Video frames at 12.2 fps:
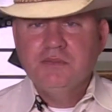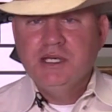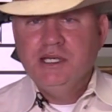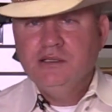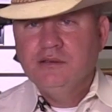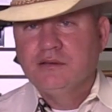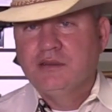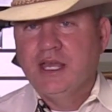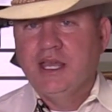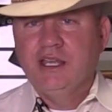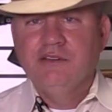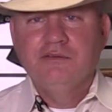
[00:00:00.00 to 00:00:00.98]
me,
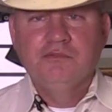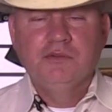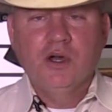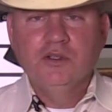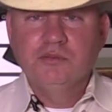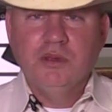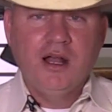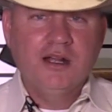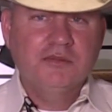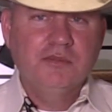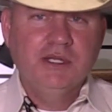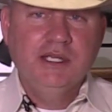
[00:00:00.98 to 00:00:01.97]
they've ghost
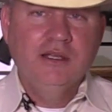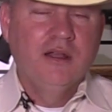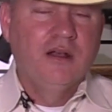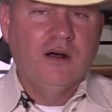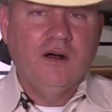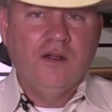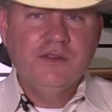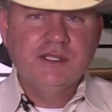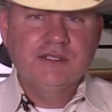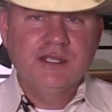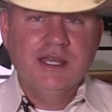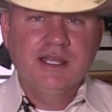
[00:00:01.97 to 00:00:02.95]
blocked me, all
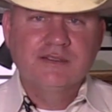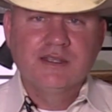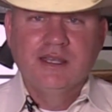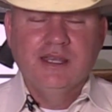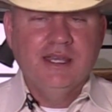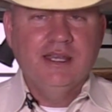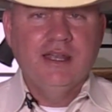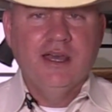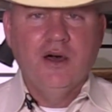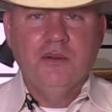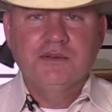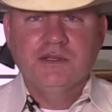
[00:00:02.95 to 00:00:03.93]
these things. It
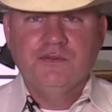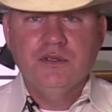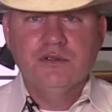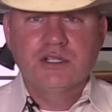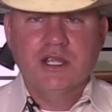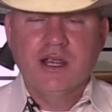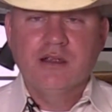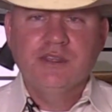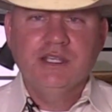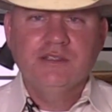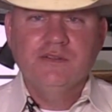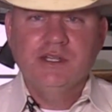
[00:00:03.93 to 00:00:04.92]
helps if you share
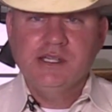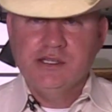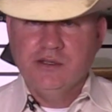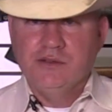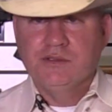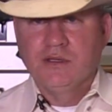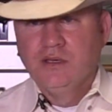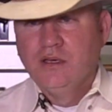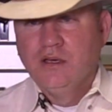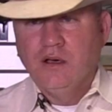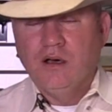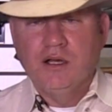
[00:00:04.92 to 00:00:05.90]
these videos
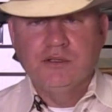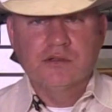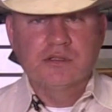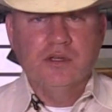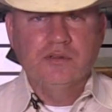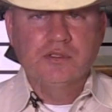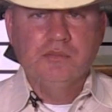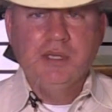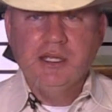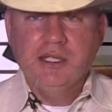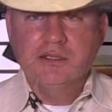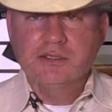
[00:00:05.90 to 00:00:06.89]
on your social
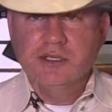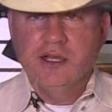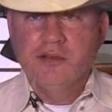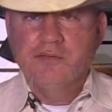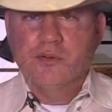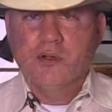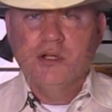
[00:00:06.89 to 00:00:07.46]
media stuff or